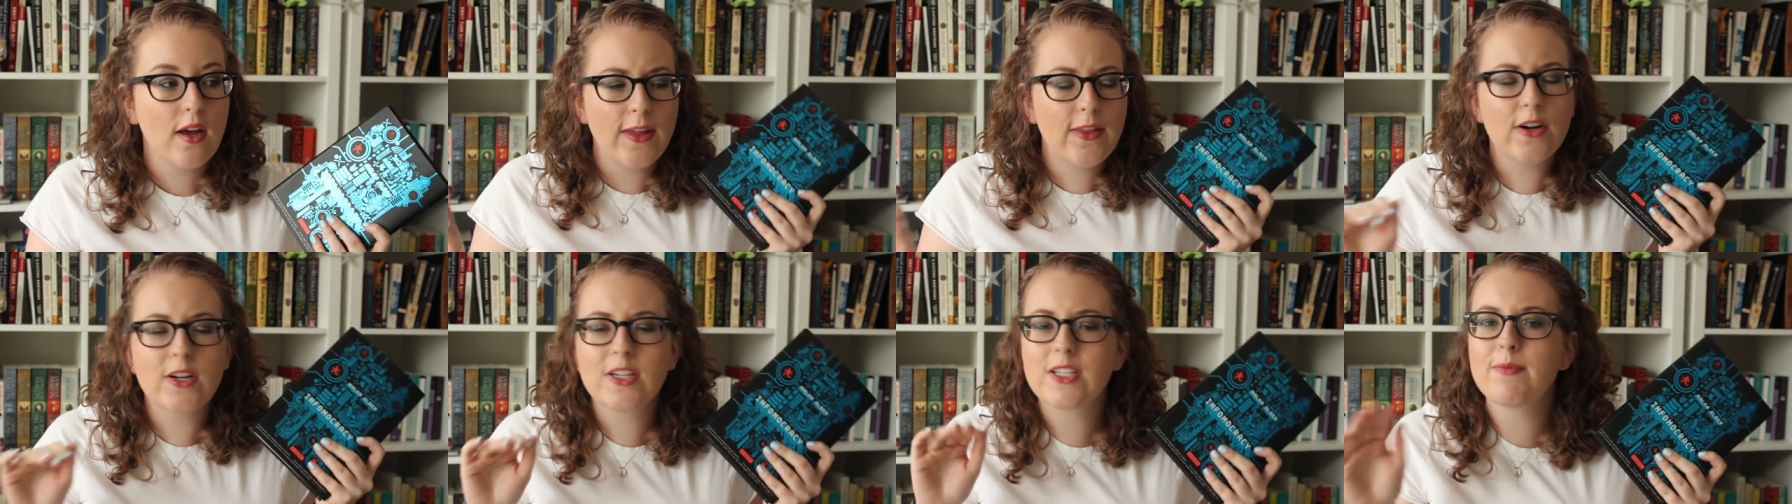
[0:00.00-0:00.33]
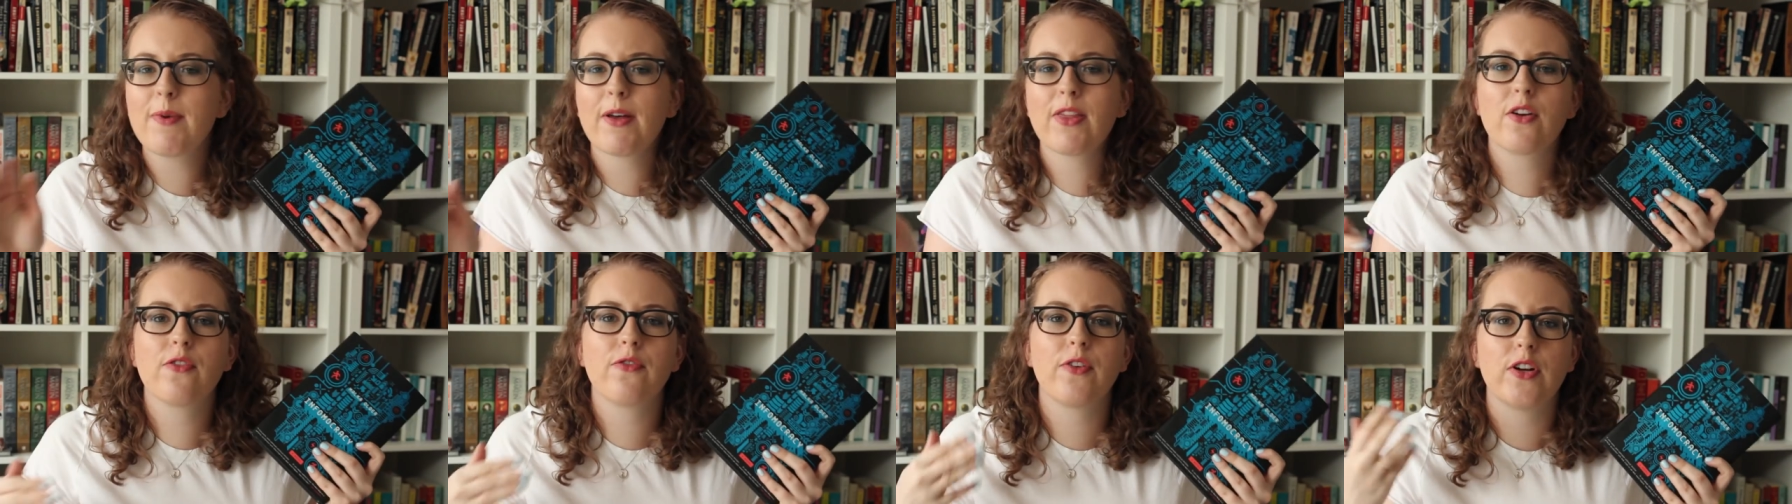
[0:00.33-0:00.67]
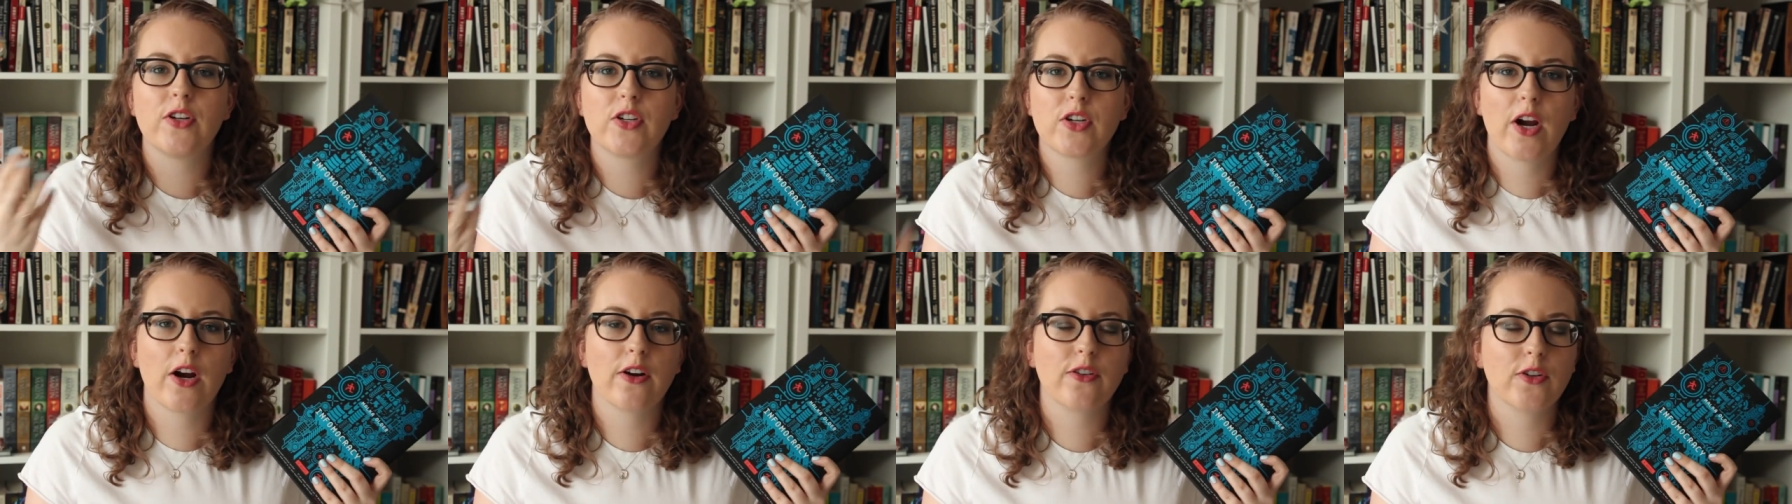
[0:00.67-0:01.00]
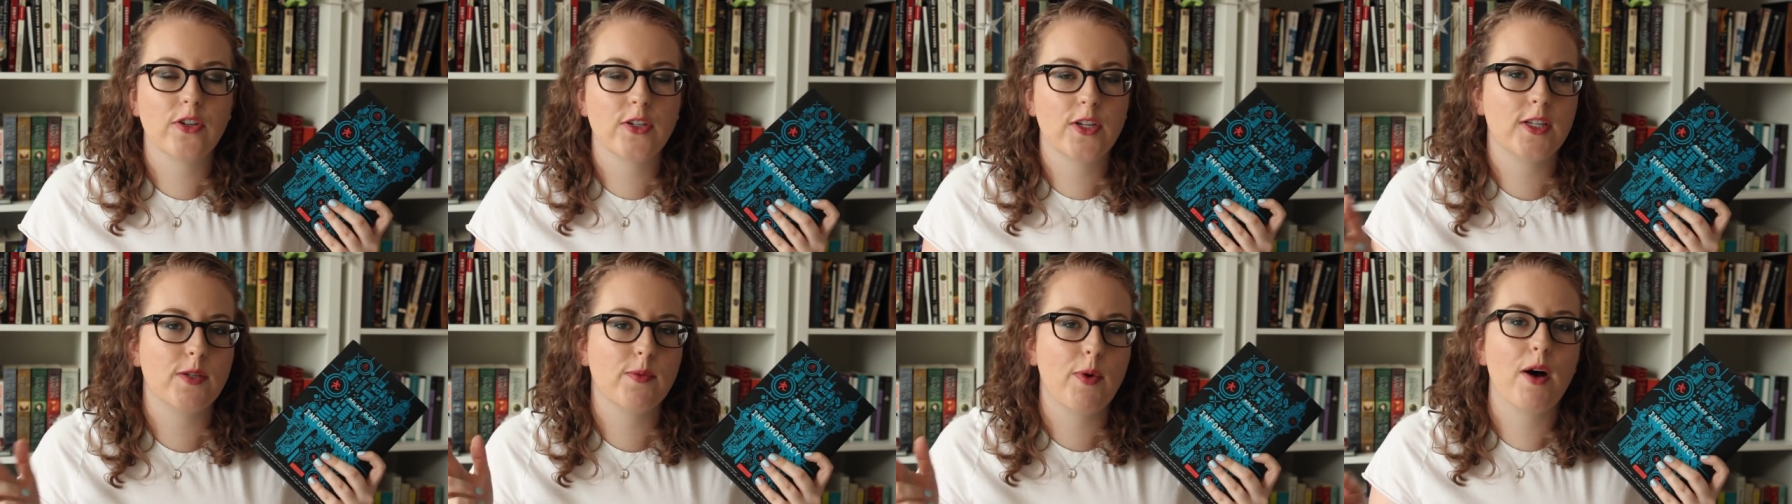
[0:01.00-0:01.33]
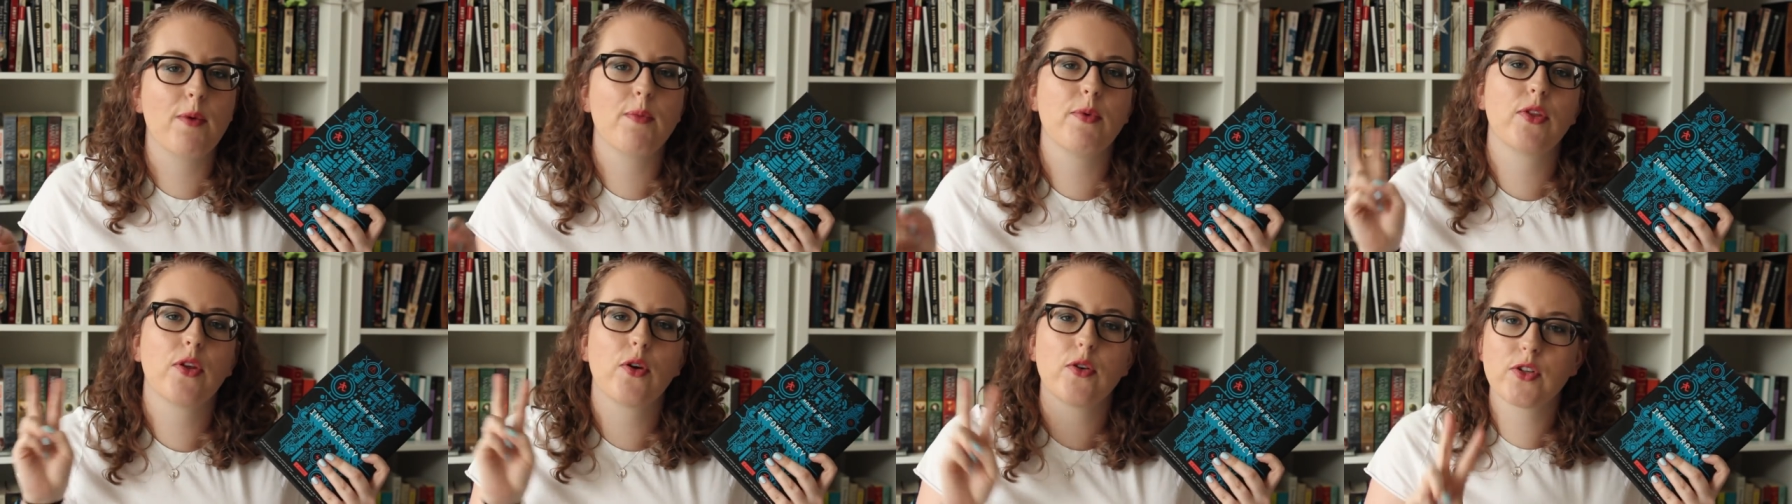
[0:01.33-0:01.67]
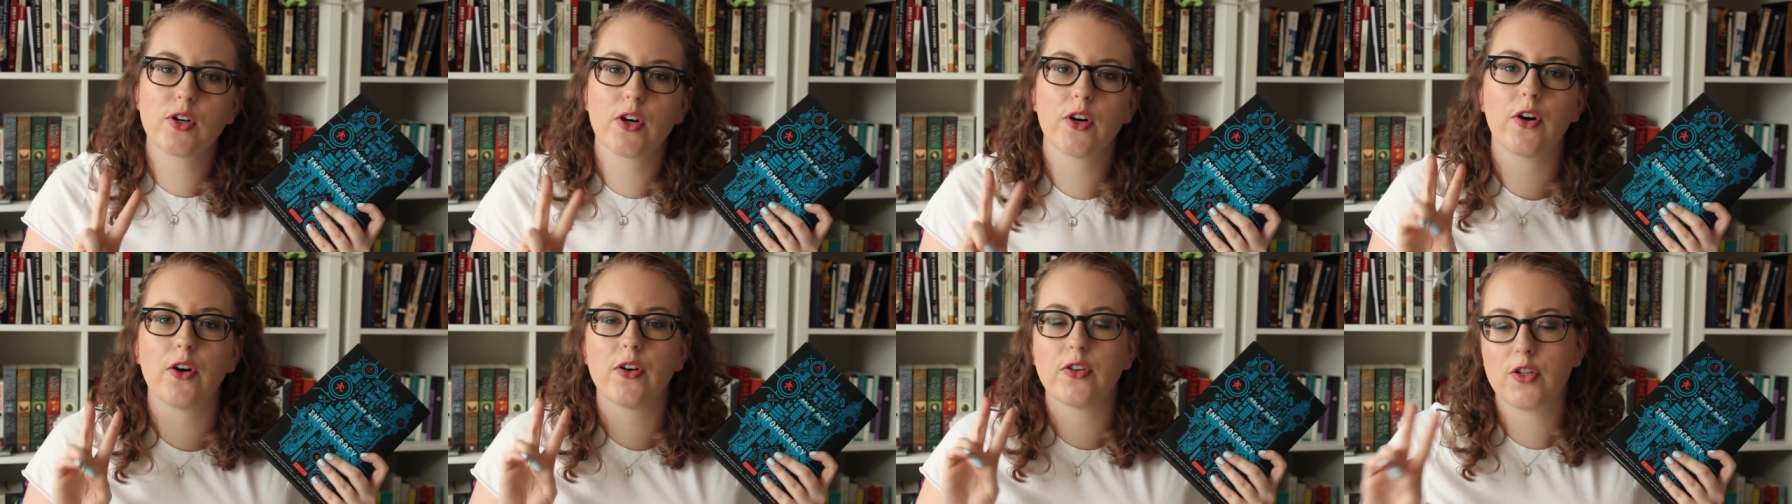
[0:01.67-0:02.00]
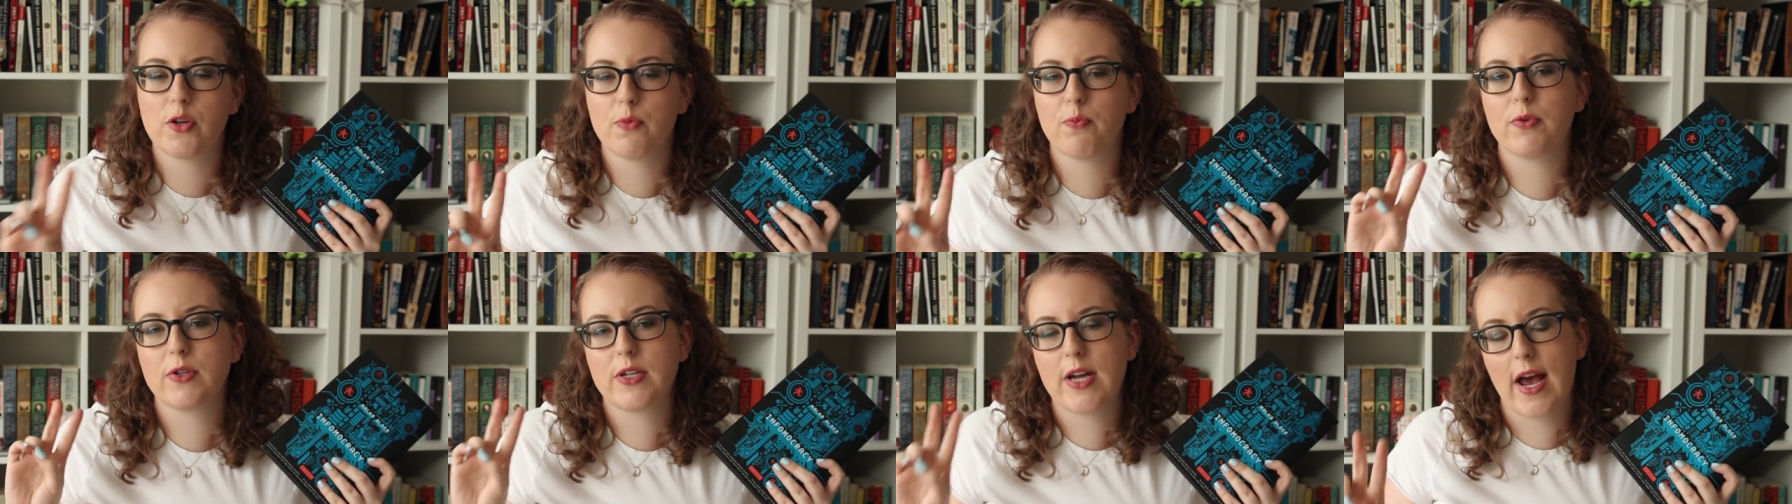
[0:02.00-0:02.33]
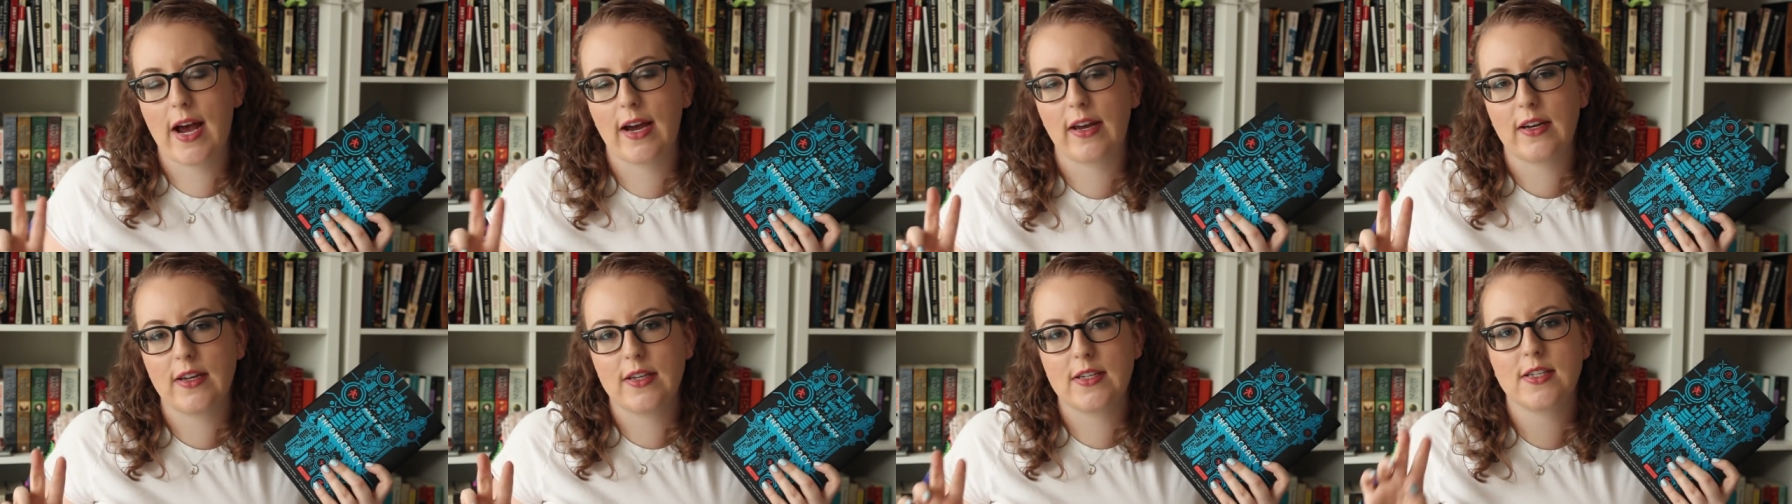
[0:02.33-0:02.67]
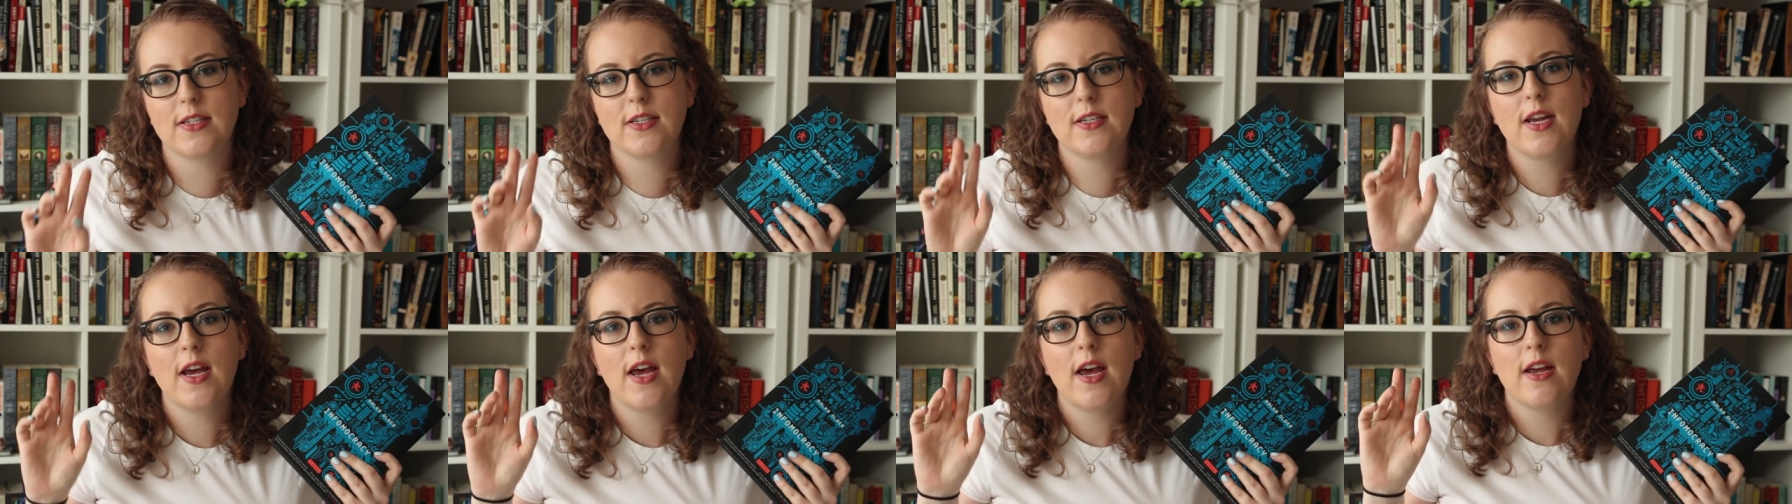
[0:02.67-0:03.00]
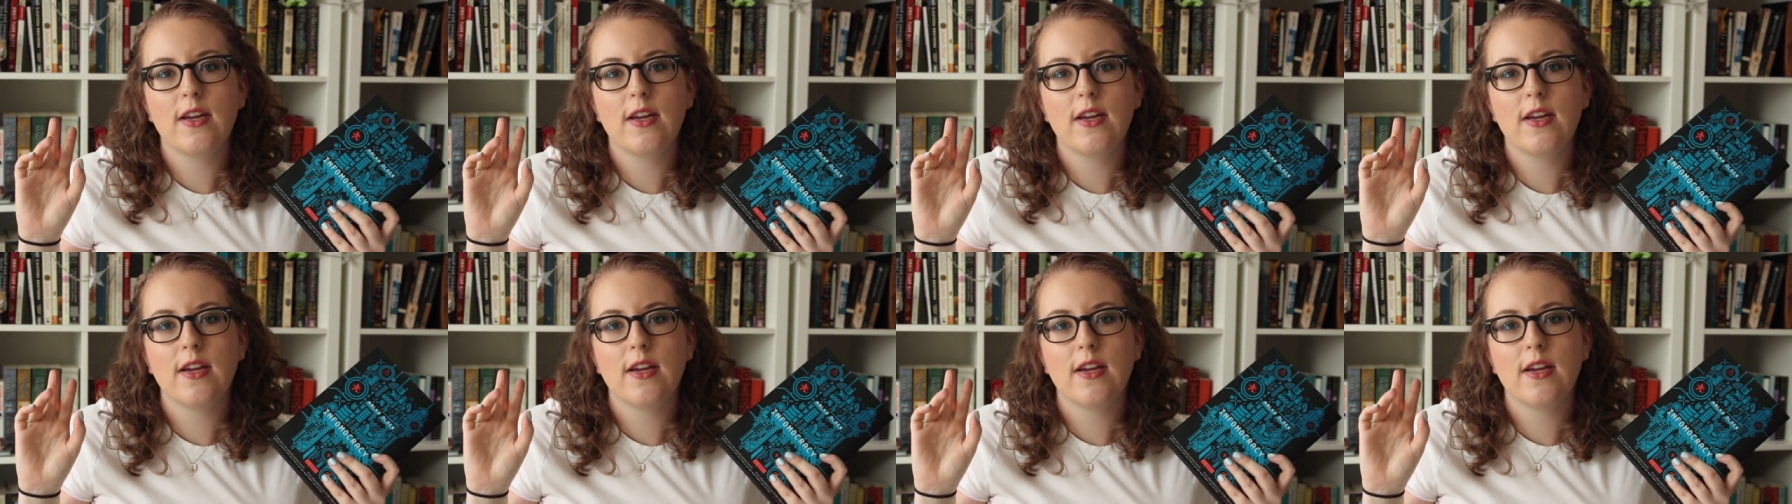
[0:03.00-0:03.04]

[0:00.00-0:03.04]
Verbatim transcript: And there are some other French characters as well, but those are our two protagonists